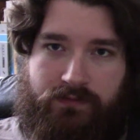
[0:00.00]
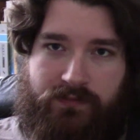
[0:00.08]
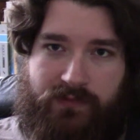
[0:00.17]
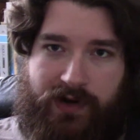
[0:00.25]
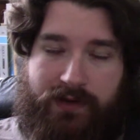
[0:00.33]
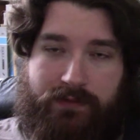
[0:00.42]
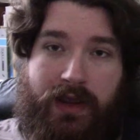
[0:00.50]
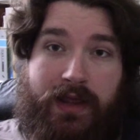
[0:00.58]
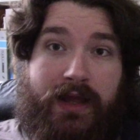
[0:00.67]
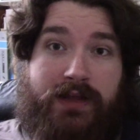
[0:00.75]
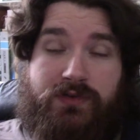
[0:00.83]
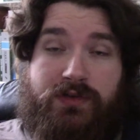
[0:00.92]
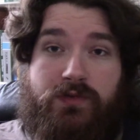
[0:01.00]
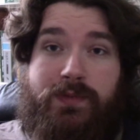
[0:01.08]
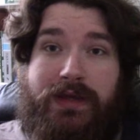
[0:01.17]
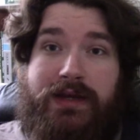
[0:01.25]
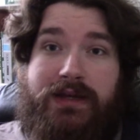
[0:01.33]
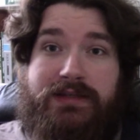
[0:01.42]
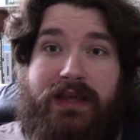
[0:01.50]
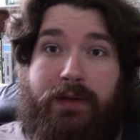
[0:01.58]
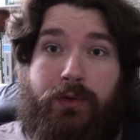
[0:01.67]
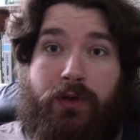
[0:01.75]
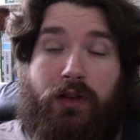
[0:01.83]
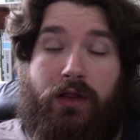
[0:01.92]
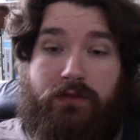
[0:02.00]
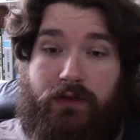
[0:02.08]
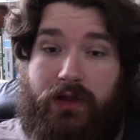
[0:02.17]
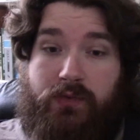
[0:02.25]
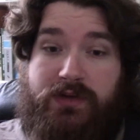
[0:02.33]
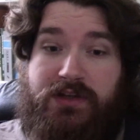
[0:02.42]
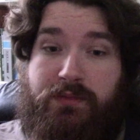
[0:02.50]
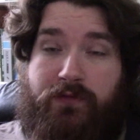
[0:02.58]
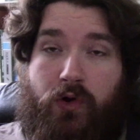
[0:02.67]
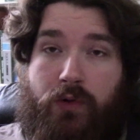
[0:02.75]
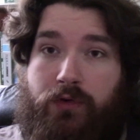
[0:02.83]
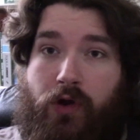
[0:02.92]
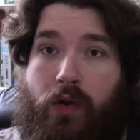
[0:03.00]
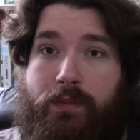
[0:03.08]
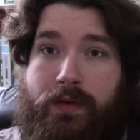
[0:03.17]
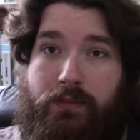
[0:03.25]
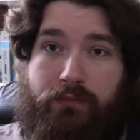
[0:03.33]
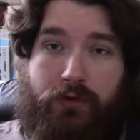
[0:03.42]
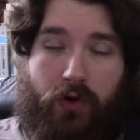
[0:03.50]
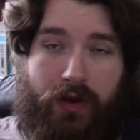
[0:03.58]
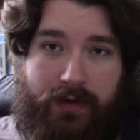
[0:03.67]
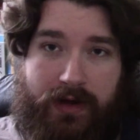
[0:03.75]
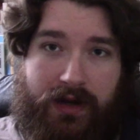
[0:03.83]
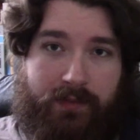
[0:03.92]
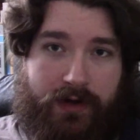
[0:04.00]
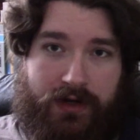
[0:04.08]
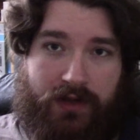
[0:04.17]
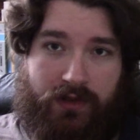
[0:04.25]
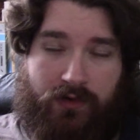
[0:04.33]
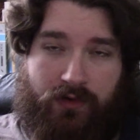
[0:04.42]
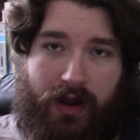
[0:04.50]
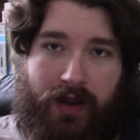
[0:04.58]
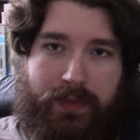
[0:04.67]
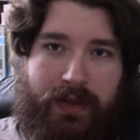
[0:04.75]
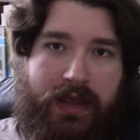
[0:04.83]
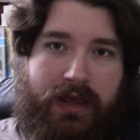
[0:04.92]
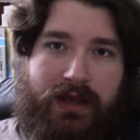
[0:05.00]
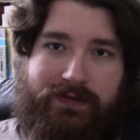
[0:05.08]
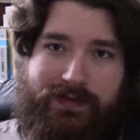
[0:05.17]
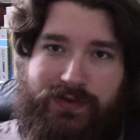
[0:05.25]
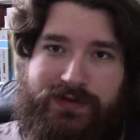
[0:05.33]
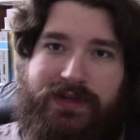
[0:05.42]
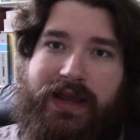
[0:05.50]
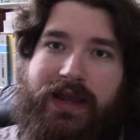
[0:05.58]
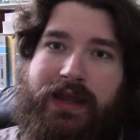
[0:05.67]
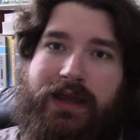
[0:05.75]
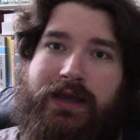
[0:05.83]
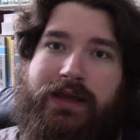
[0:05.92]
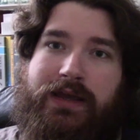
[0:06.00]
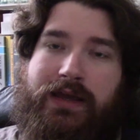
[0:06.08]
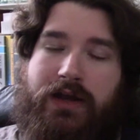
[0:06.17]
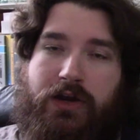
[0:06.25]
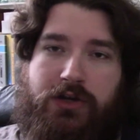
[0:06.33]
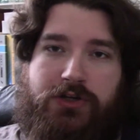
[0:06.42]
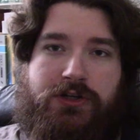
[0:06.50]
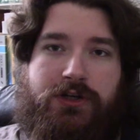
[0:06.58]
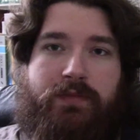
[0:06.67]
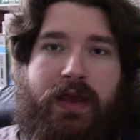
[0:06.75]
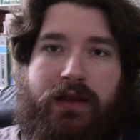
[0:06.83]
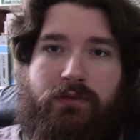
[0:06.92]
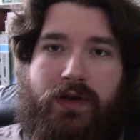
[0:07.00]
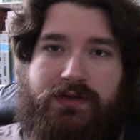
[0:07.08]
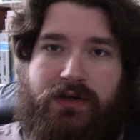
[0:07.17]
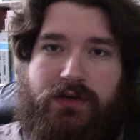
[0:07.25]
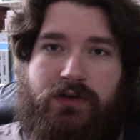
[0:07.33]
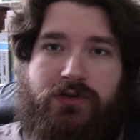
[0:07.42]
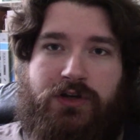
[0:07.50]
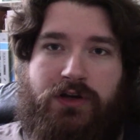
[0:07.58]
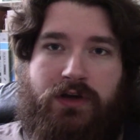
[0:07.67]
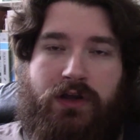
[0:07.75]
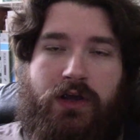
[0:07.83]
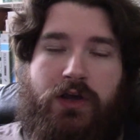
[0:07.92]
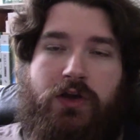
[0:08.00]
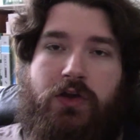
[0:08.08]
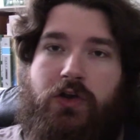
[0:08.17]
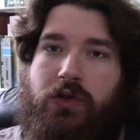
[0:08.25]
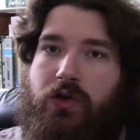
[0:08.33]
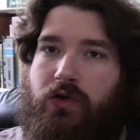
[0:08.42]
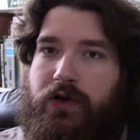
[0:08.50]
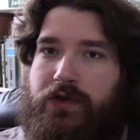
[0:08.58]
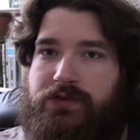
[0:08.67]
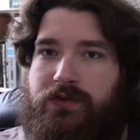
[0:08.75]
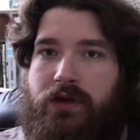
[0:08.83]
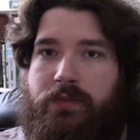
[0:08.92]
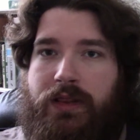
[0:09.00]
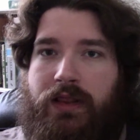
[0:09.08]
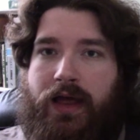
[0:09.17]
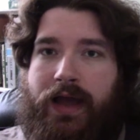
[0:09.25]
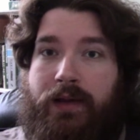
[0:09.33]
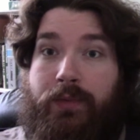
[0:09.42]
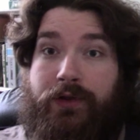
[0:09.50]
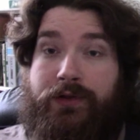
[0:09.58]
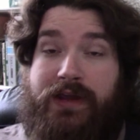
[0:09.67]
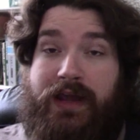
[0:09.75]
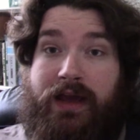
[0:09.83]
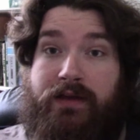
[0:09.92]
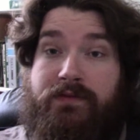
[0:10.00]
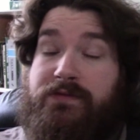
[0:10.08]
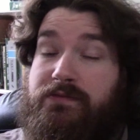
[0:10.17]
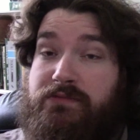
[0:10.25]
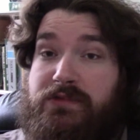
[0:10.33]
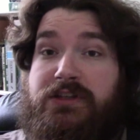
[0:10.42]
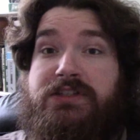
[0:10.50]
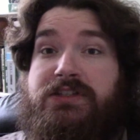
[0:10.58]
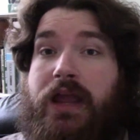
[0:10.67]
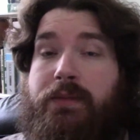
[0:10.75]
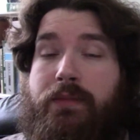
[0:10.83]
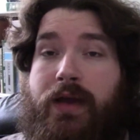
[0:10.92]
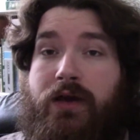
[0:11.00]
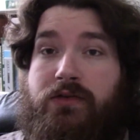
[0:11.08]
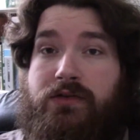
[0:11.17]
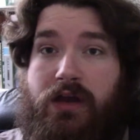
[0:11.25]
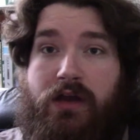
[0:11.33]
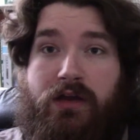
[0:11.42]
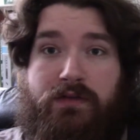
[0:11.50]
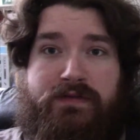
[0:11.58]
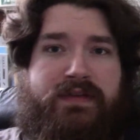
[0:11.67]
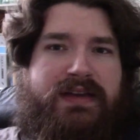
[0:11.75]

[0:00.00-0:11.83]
right? And so this would be an example of, like we said before, prohibiting a particular crime. If you say, in addition to making restitution, you're also going to be liable to have the same amount of